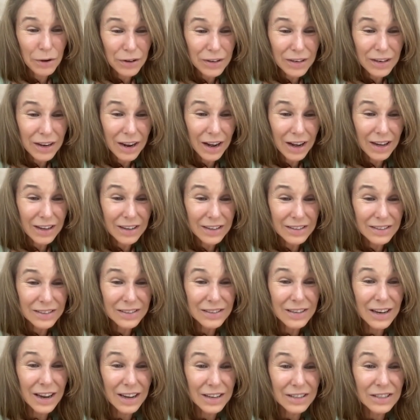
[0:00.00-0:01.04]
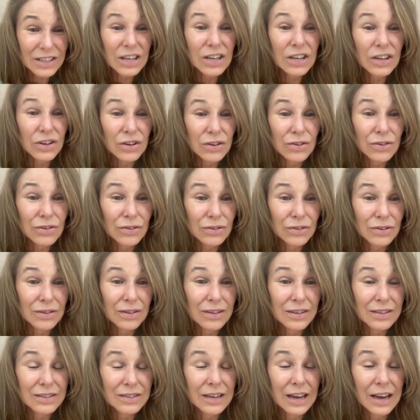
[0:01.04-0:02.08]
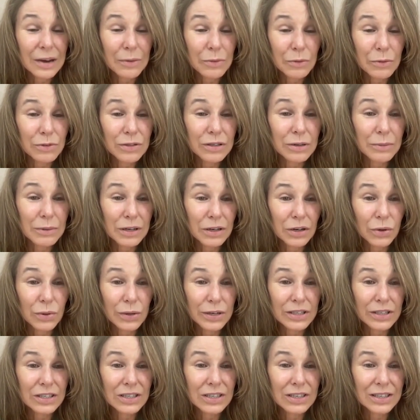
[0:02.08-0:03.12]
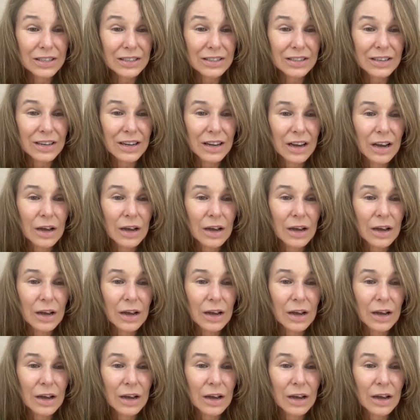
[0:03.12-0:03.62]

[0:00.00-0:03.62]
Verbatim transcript: podcast asking you the same or similar questions.